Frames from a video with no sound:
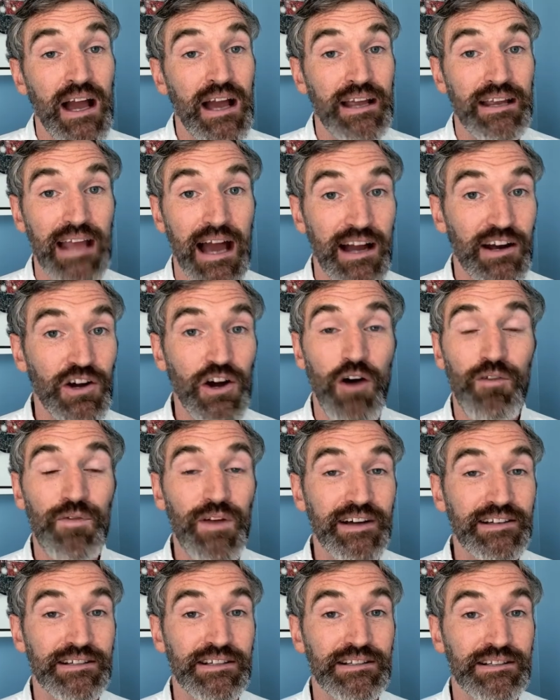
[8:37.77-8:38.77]
Yeah,
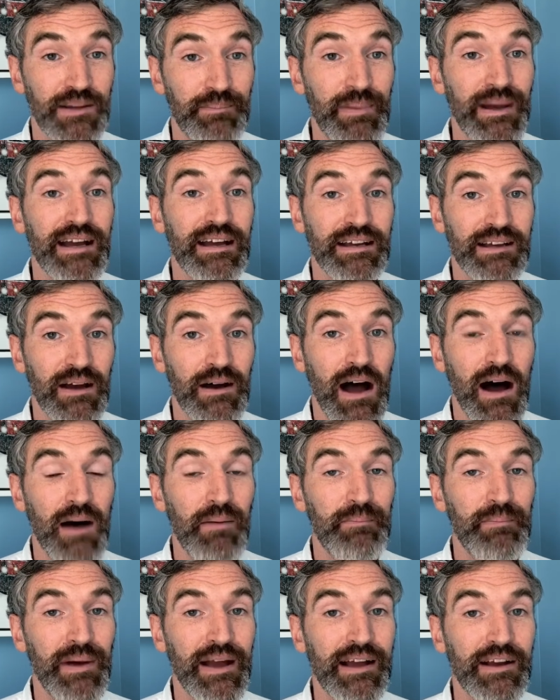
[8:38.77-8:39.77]
conflicts is a
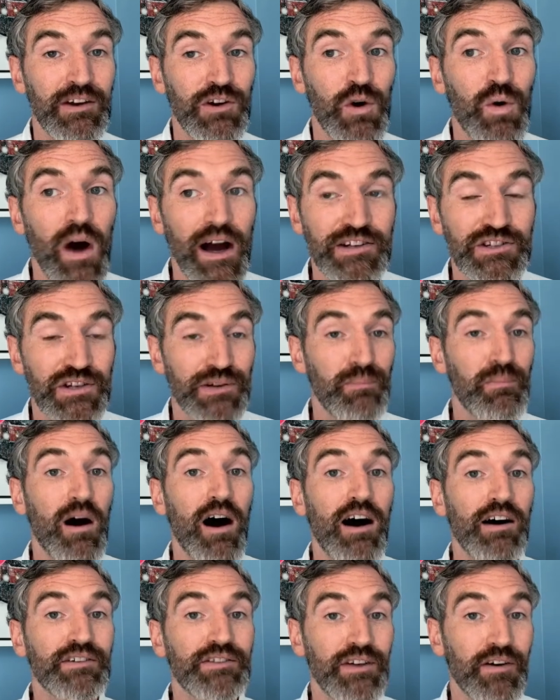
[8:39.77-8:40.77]
big question
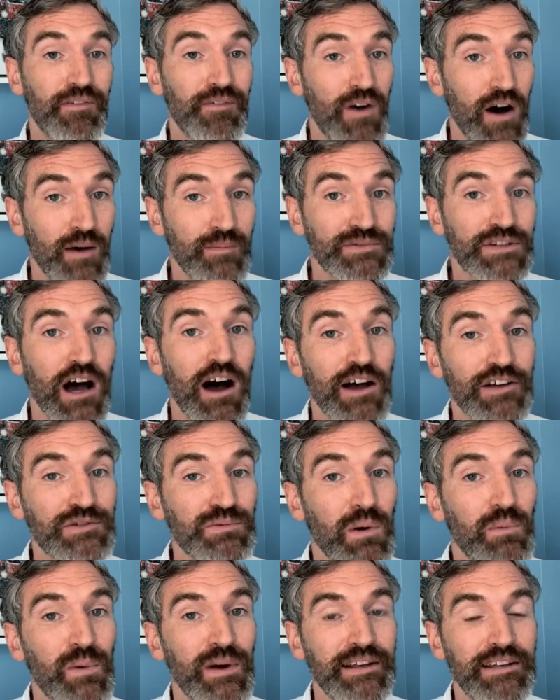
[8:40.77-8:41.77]
mark that firms
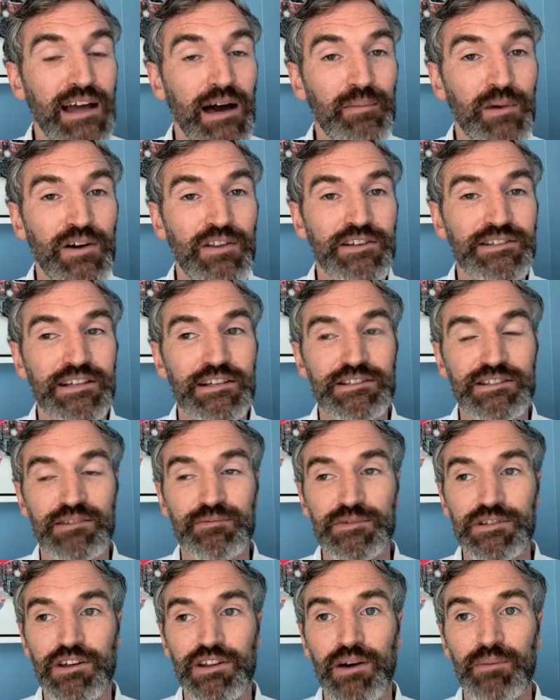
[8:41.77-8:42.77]
ask when we demo the
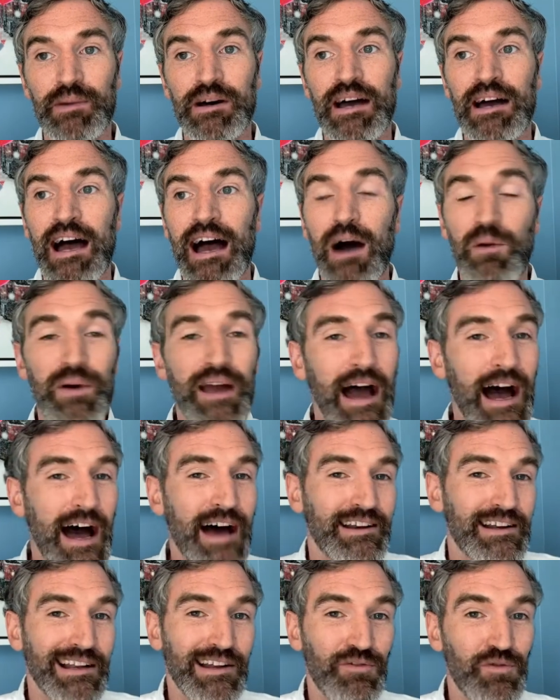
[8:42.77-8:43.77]
system to them, and we
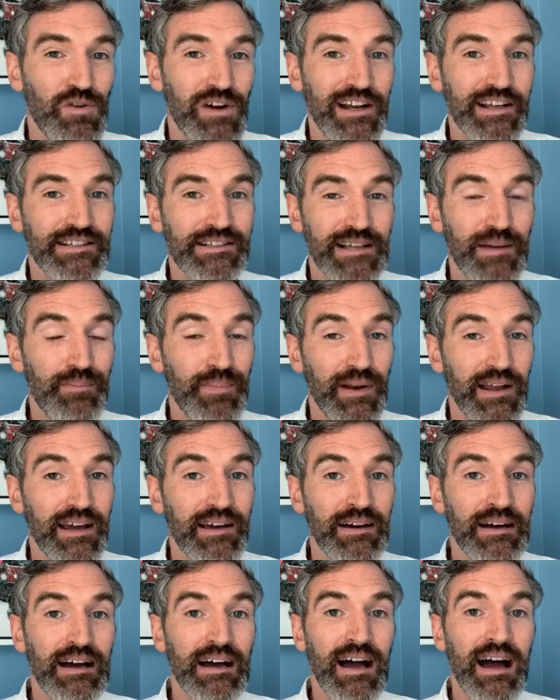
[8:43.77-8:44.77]
handle it really simply.
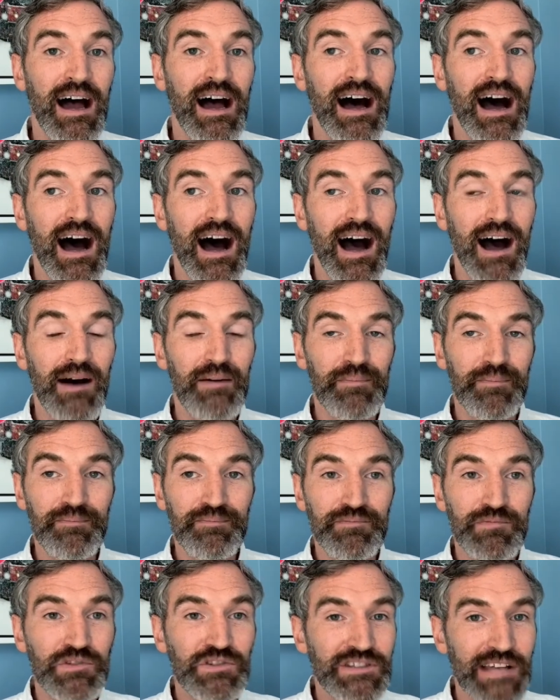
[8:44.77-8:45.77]

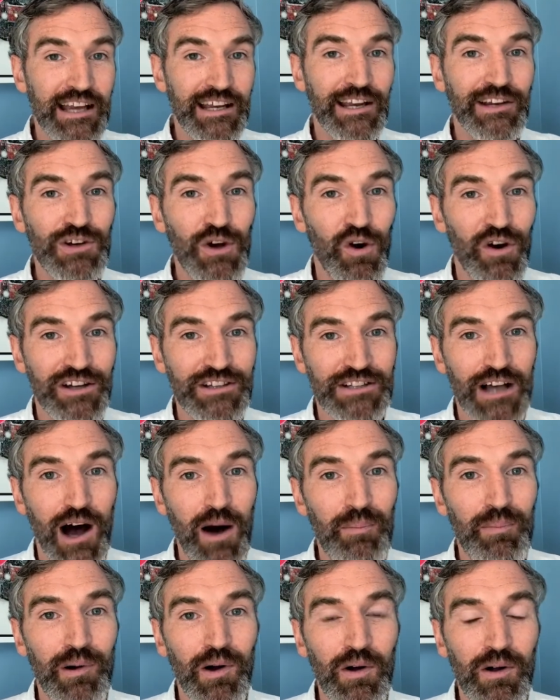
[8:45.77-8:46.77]
Taking your
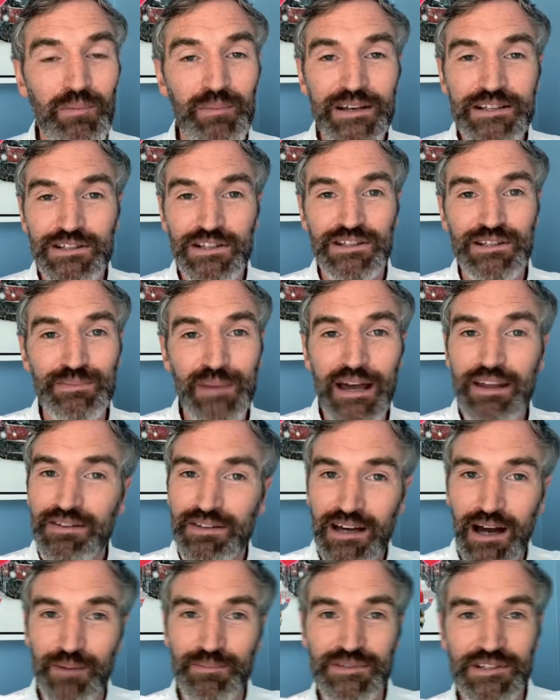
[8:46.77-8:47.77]
example, Mr.
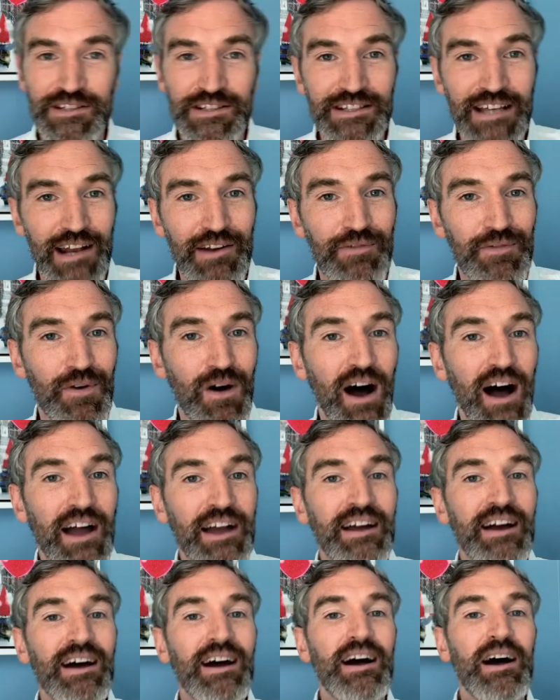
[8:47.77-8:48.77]
Smith comes to Settify,